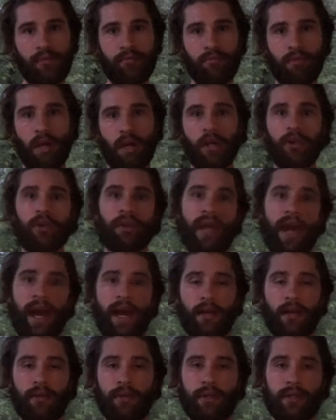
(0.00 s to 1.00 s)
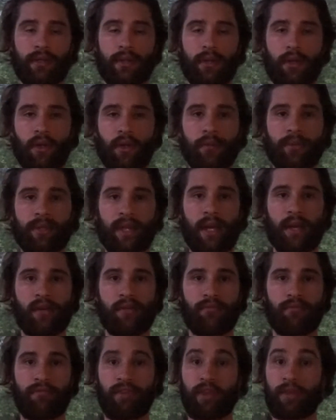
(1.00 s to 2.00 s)
100 calories, you know what I'm saying?
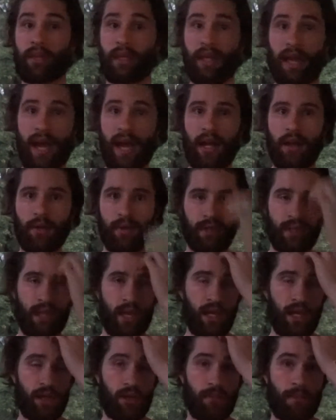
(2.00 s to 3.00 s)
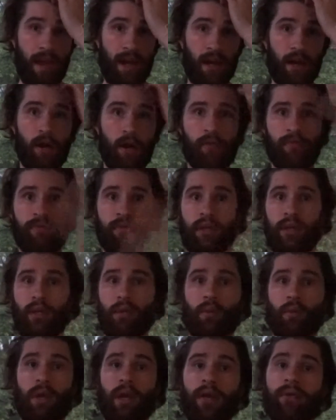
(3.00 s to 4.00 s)
50 calories. You back off, you know,
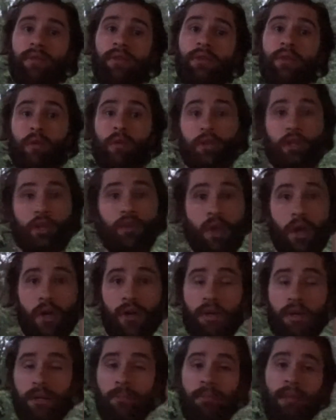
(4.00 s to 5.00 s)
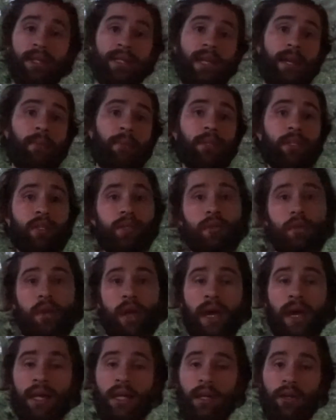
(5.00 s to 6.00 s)
whatever you, or 200. Depends how much you
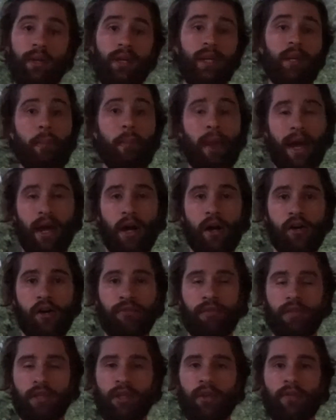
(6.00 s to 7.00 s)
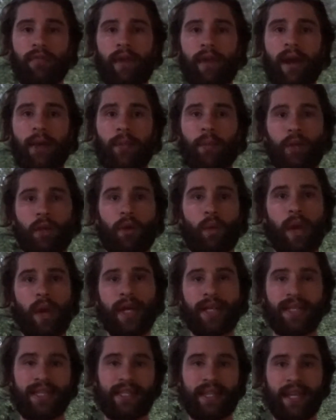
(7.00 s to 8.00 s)
need to back off until you find where your
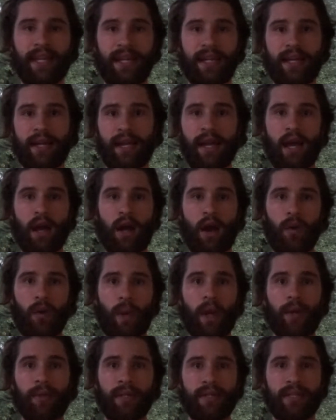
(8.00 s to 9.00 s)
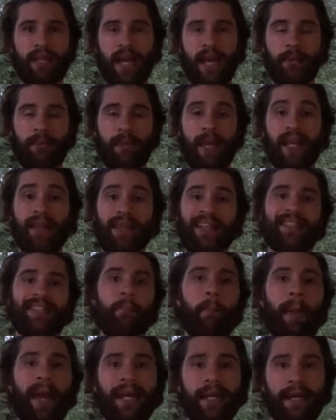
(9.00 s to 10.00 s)
weight's sitting around the same thing. That's
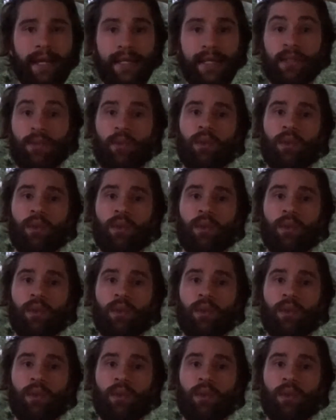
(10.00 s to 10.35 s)
maintenance.